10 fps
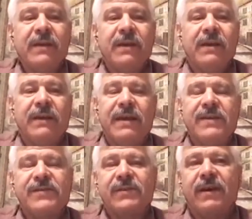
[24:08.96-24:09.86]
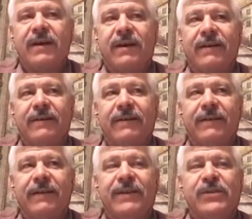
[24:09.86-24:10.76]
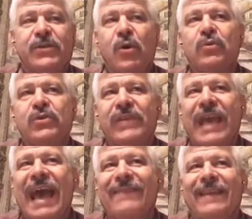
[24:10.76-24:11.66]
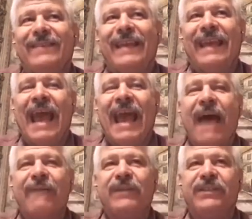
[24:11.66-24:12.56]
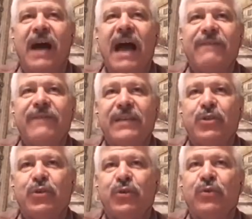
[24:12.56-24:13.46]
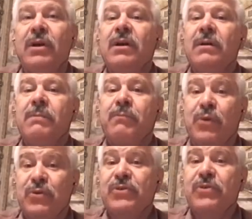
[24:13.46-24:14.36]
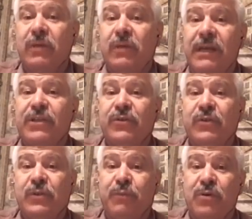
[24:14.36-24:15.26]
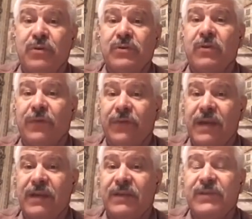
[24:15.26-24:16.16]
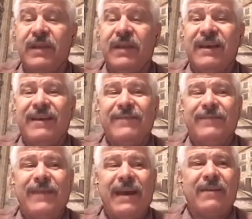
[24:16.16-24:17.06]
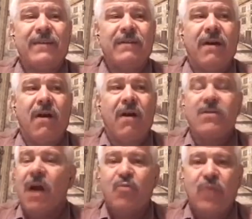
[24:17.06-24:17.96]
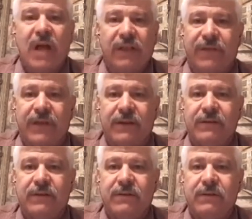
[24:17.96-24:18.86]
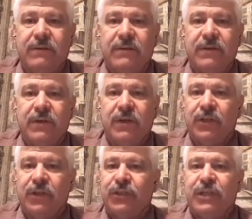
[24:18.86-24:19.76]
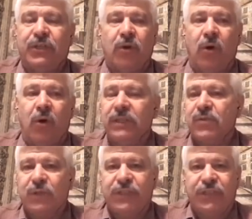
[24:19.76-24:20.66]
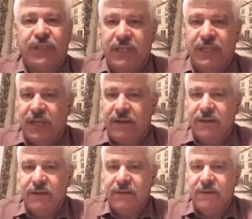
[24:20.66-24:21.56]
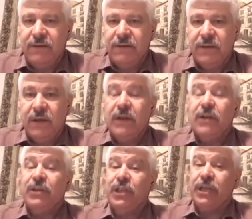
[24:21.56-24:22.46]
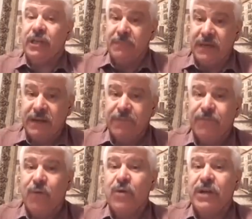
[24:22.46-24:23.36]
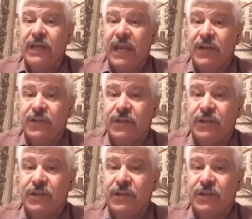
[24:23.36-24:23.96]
yes, it's so sad that they have to dive into personal issues, personal things that are not relevant. She told us what she did. She committed fornication